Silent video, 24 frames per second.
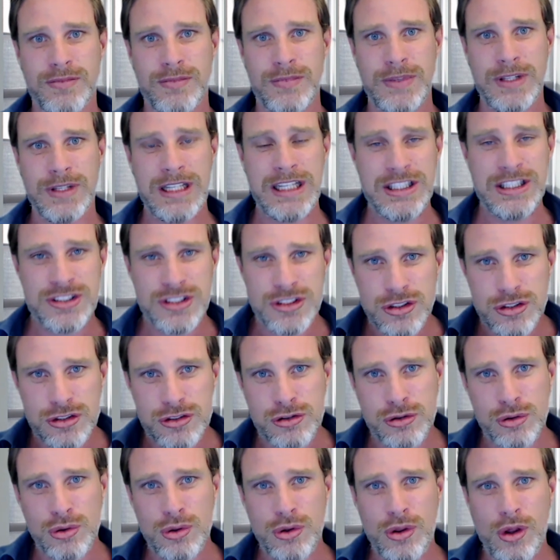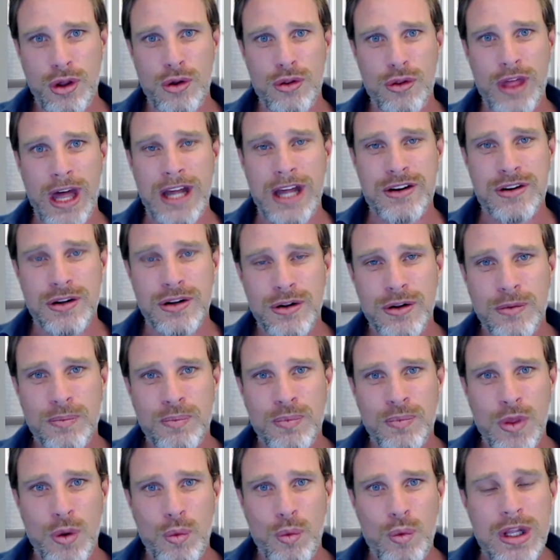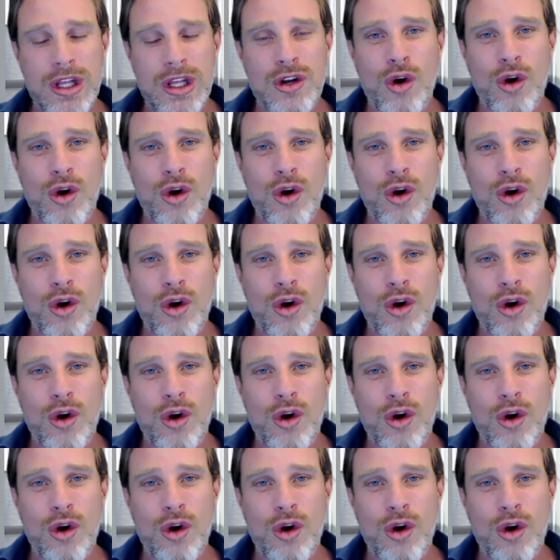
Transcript: Isn't it true though that we can